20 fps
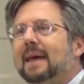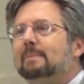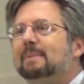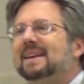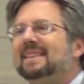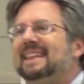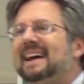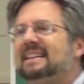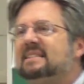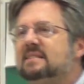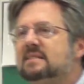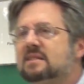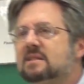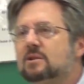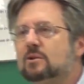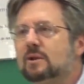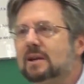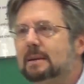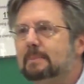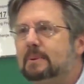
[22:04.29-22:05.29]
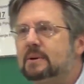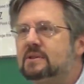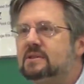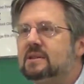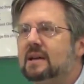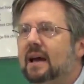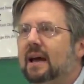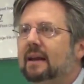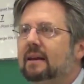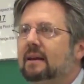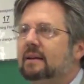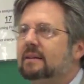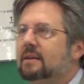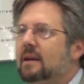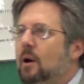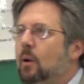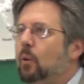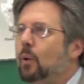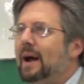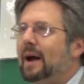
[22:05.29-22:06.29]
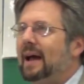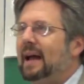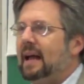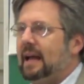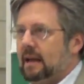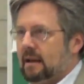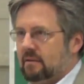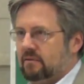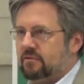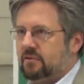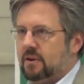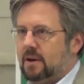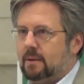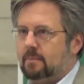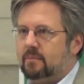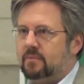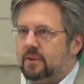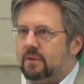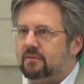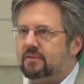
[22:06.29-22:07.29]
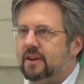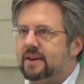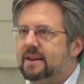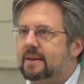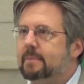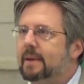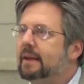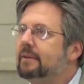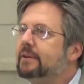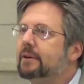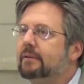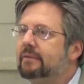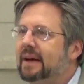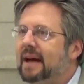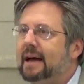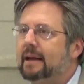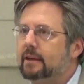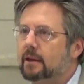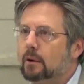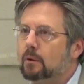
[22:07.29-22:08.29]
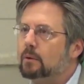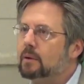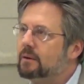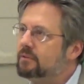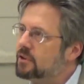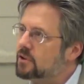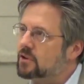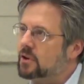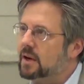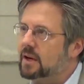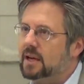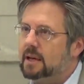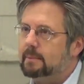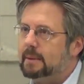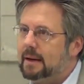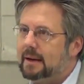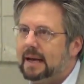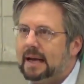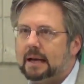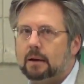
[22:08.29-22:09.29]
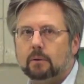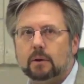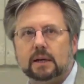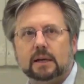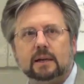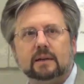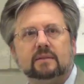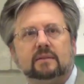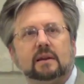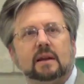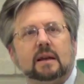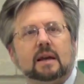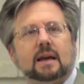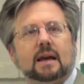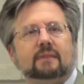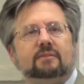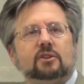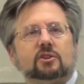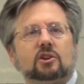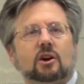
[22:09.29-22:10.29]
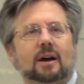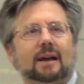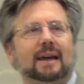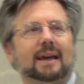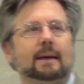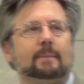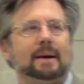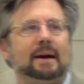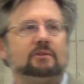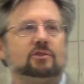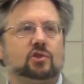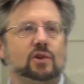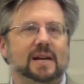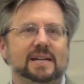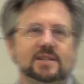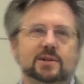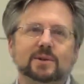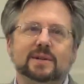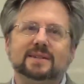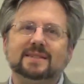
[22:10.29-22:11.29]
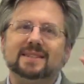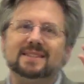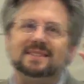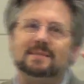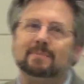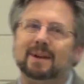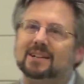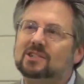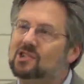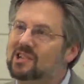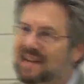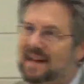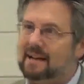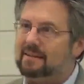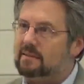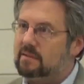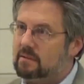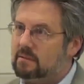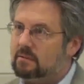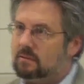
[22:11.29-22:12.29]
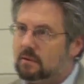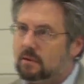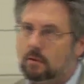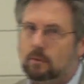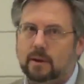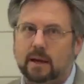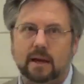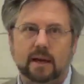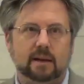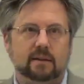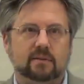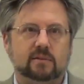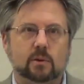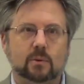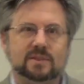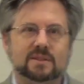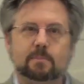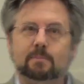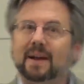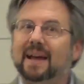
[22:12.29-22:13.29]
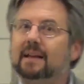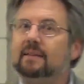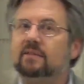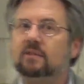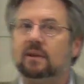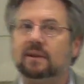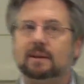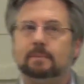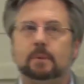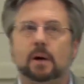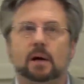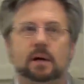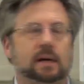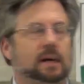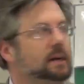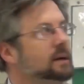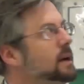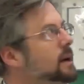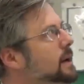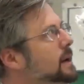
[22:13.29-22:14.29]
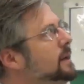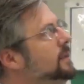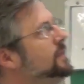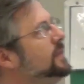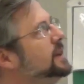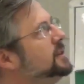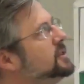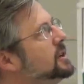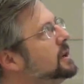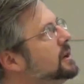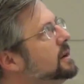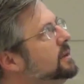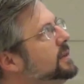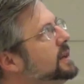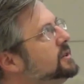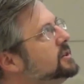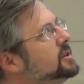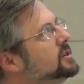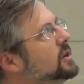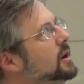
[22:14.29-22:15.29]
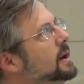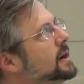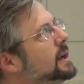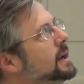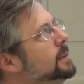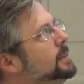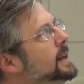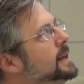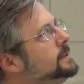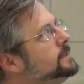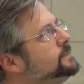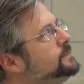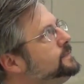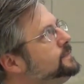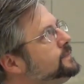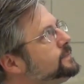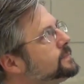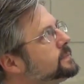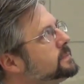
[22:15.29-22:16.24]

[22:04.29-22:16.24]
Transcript: Maybe that's 30% away from the fundamental value if you're talking about equities. If you're talking about treasuries, it's much less. Okay, so it depends on the market that you're talking about.